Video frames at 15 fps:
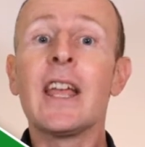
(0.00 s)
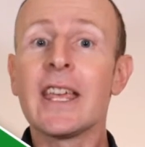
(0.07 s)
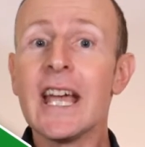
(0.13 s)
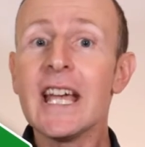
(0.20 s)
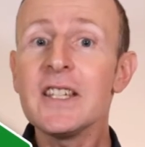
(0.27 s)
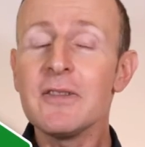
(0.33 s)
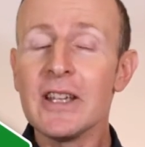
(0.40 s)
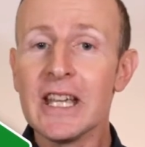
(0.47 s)

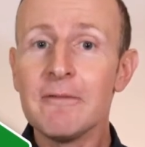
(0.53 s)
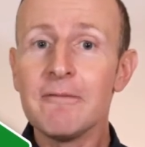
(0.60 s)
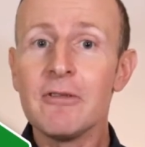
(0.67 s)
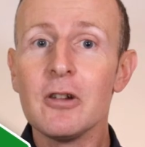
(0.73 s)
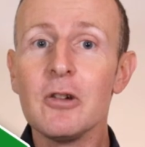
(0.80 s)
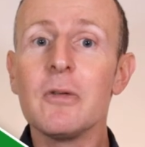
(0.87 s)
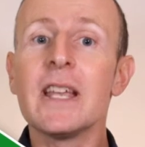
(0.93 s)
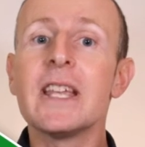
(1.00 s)
Cash for
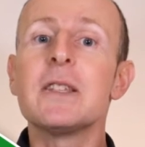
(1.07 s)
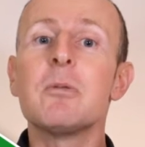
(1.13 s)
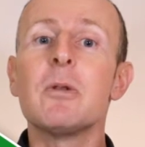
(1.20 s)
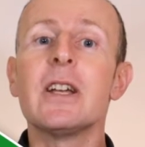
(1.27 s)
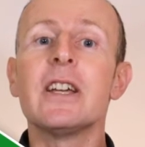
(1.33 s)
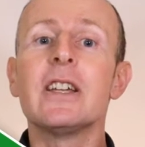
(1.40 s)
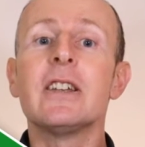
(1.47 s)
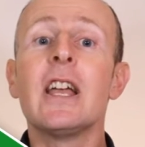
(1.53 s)
inflow is
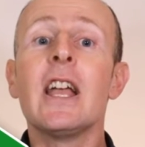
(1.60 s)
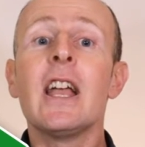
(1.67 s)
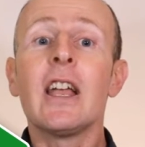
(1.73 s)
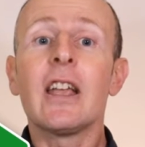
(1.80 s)
when